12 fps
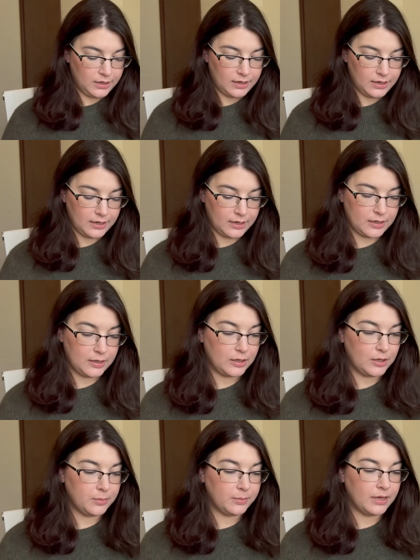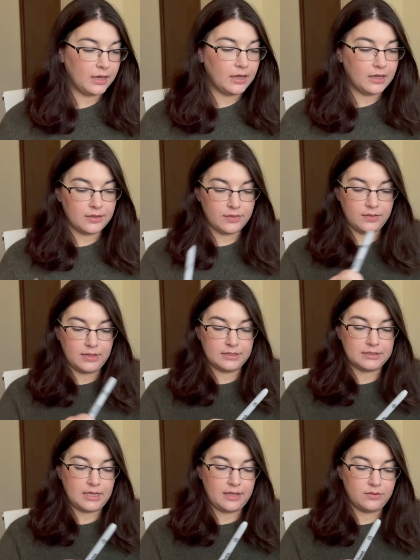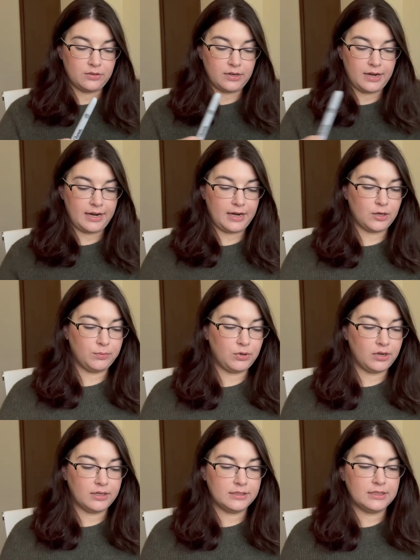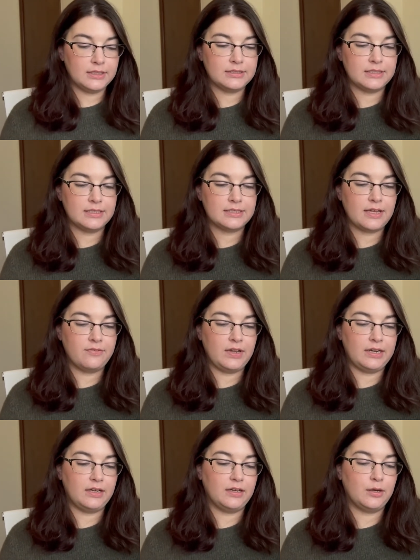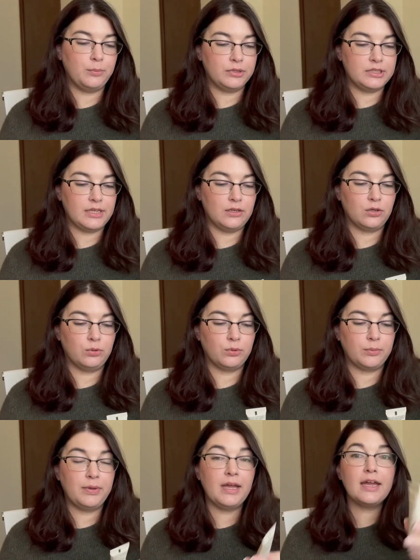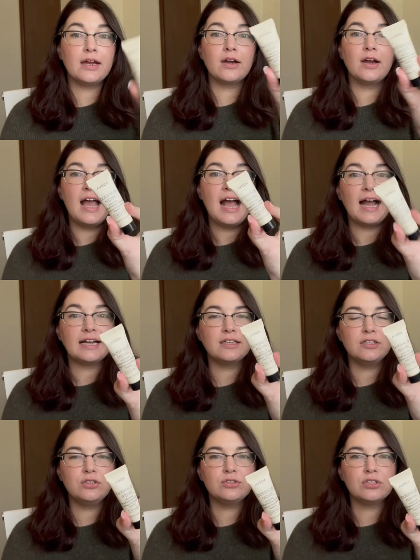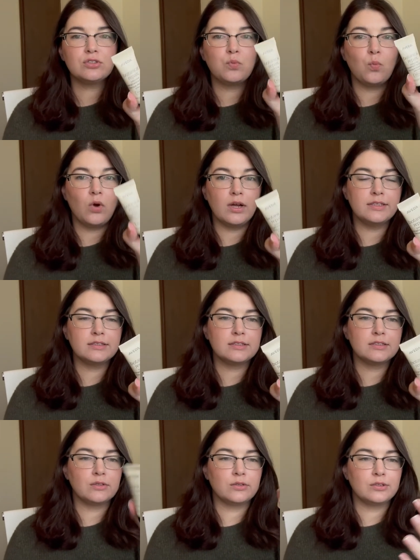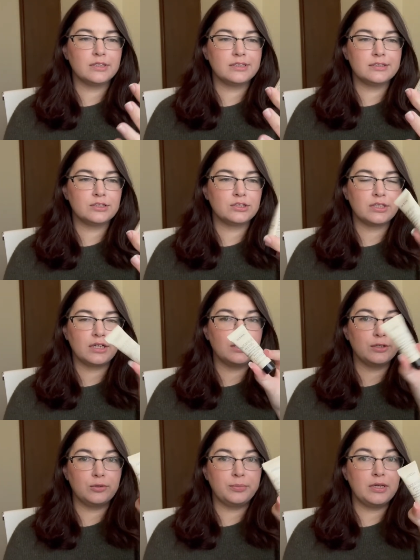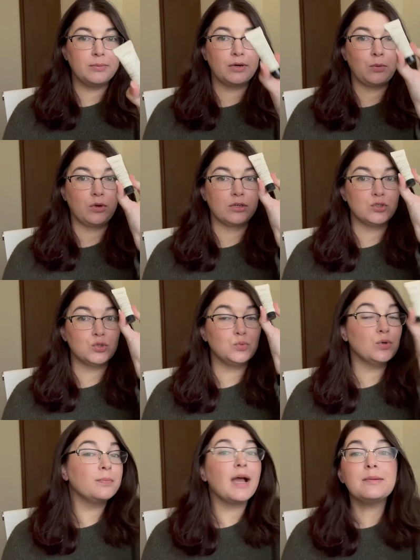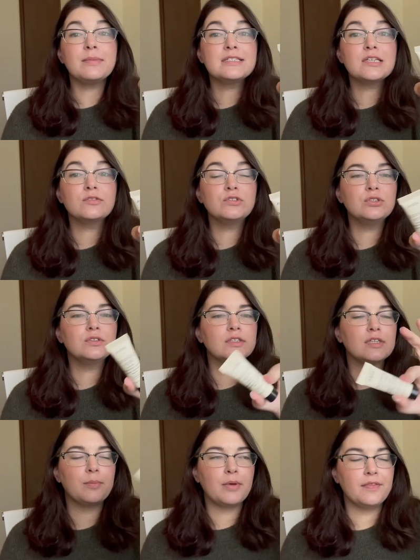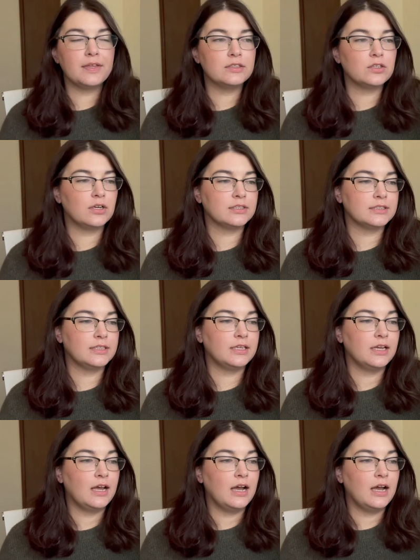Um, this other hair product is this Aveda Botanical Repair. I did use this once, so there is just like a little bit, but I want to remind myself to use this up and then toss it.